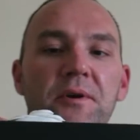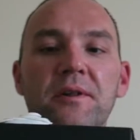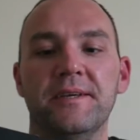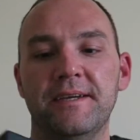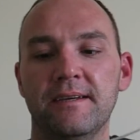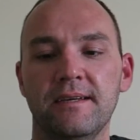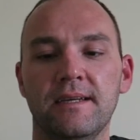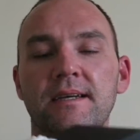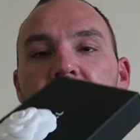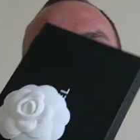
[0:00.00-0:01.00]
early
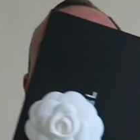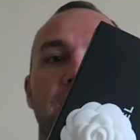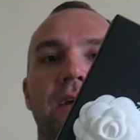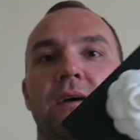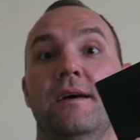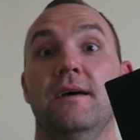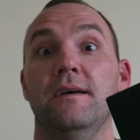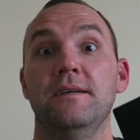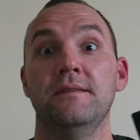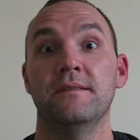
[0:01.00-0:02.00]

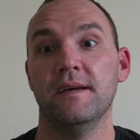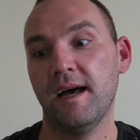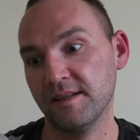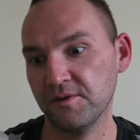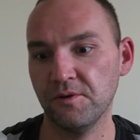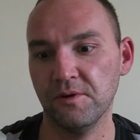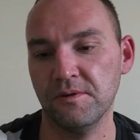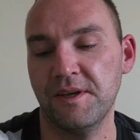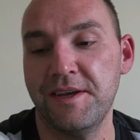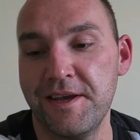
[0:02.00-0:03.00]
in the household.